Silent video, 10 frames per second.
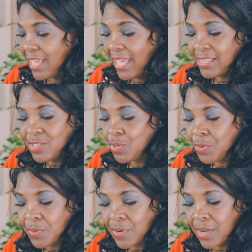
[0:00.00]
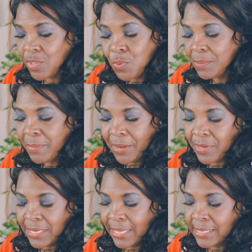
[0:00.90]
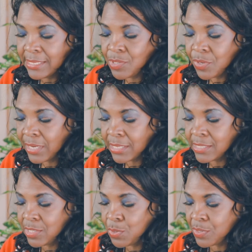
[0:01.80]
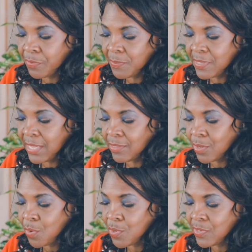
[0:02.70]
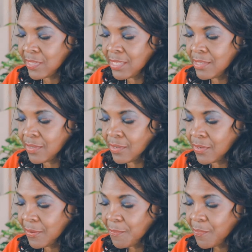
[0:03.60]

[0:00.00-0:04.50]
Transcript: And you unmarried ladies, you're not excused from staying the course either.